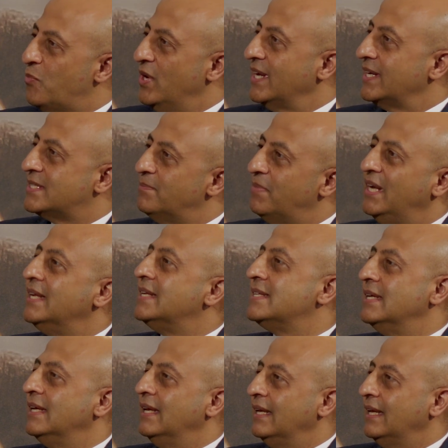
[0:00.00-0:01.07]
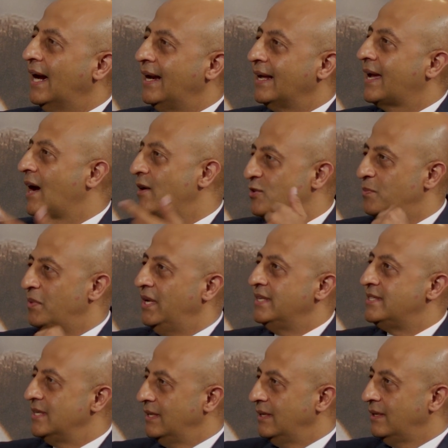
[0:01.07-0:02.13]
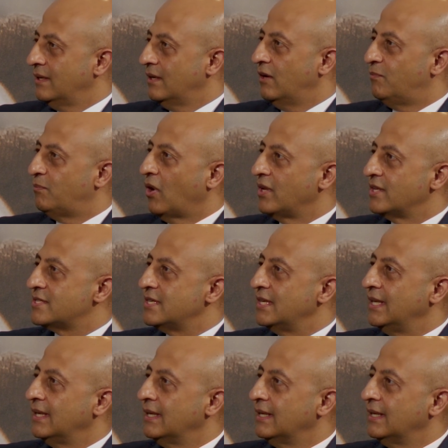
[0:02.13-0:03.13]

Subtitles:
predictability, and accountability of policy.